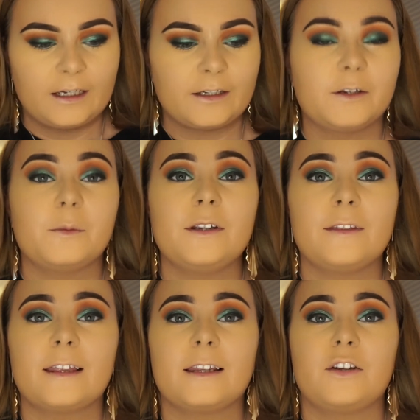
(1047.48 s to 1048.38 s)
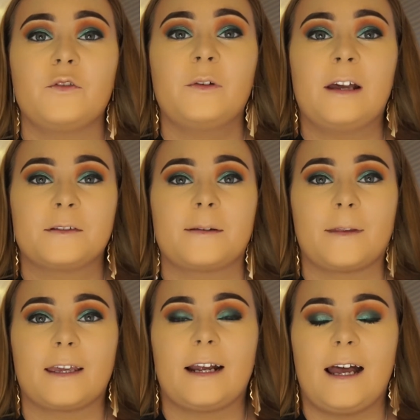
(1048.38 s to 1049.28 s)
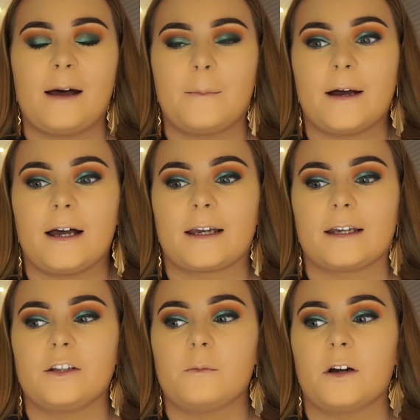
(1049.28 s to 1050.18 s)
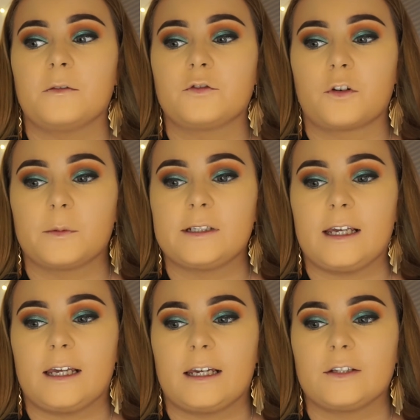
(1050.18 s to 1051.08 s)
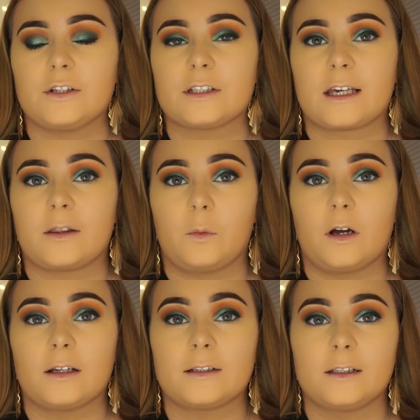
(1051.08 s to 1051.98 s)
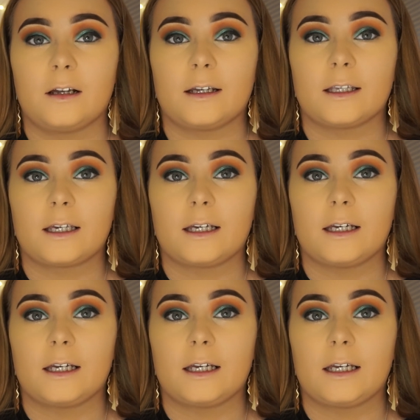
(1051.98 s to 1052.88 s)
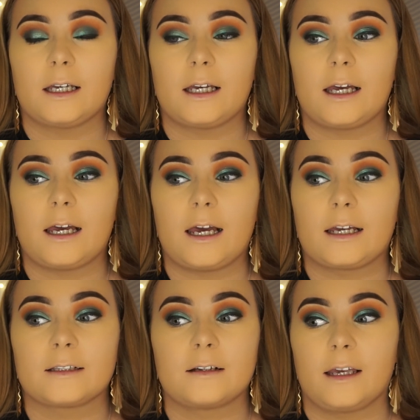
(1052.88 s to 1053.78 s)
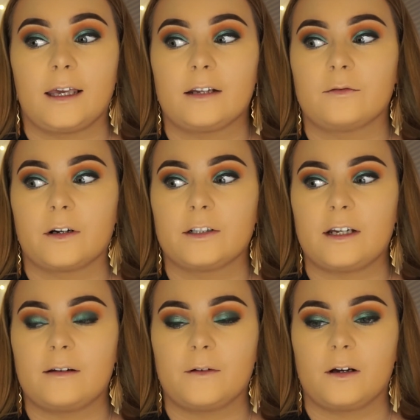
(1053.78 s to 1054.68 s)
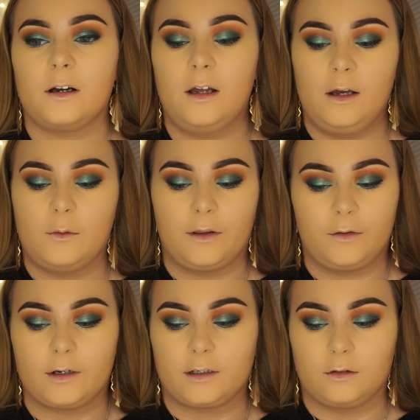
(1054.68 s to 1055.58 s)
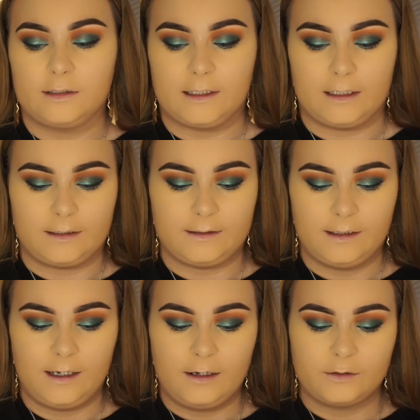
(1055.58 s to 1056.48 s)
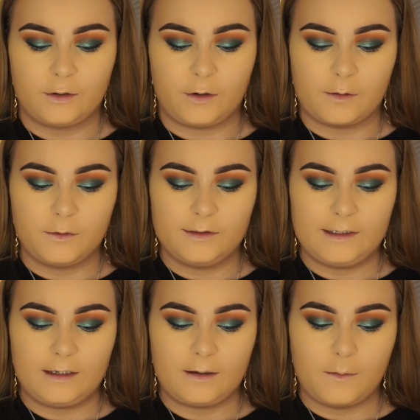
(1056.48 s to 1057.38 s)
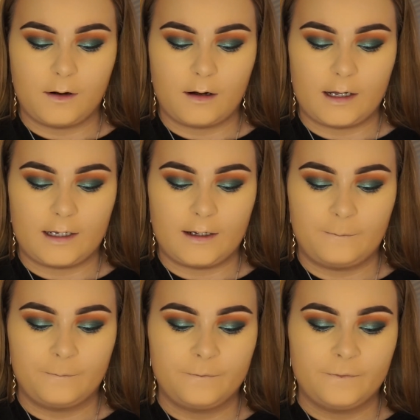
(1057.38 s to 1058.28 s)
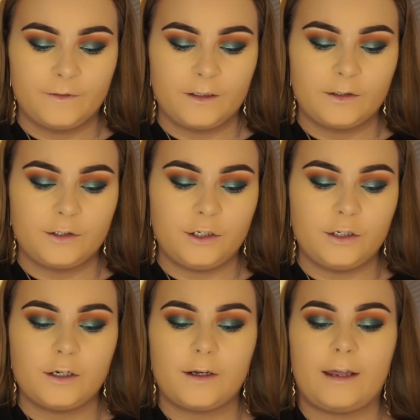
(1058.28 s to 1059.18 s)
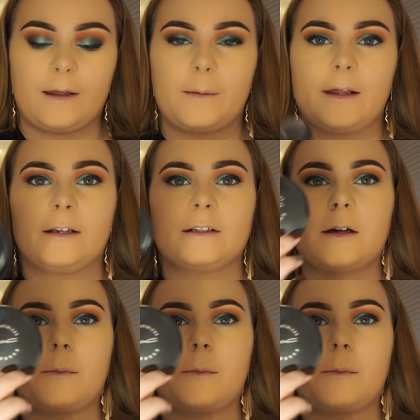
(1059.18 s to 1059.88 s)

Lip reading: you know when you think that you've left something in a handbag and you might have dropped it and you just get the worst like anxiety head rush ever? Well, I thought I'd lost this. So I'm using my Studio Care Blend